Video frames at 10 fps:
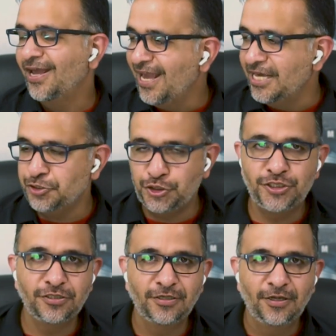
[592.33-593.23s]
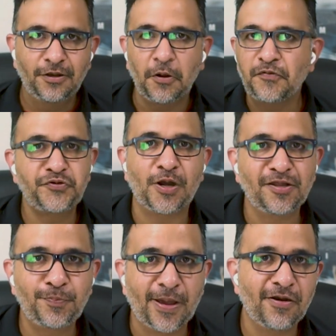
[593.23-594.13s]
age of
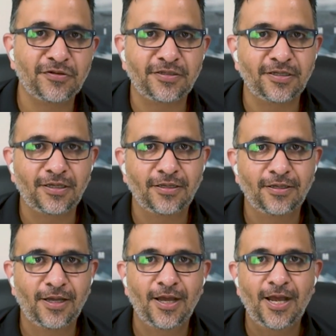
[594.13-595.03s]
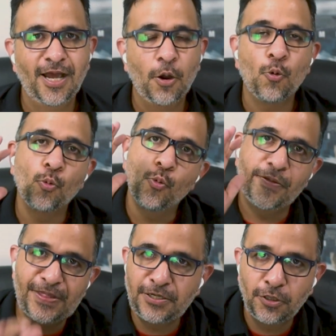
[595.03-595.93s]
transparency
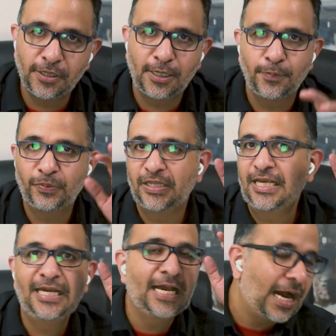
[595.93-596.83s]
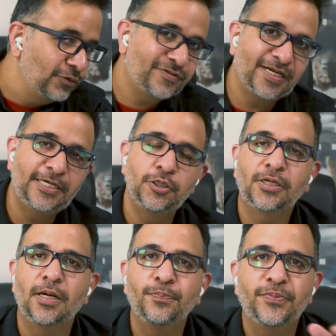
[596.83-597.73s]
within your company, outside your
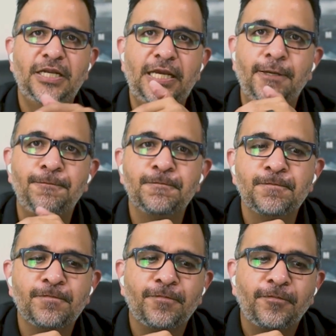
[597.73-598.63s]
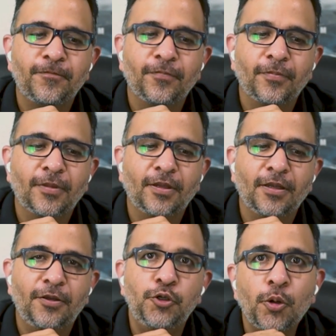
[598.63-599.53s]
company.
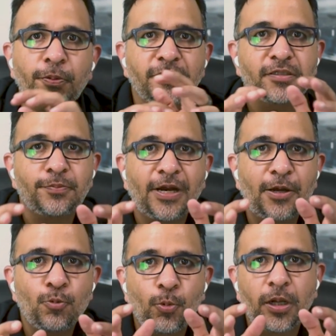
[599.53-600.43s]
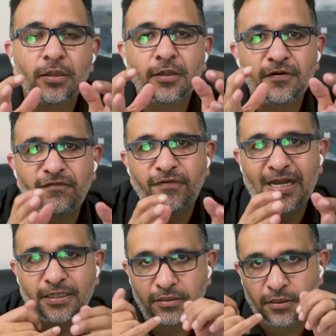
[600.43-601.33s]
your personal brand will
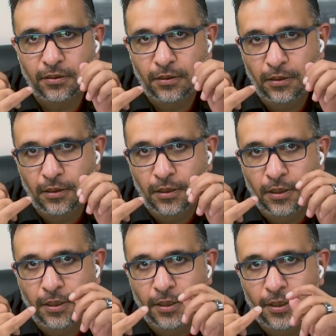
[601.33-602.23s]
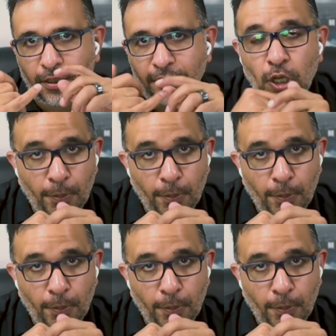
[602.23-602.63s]
affect the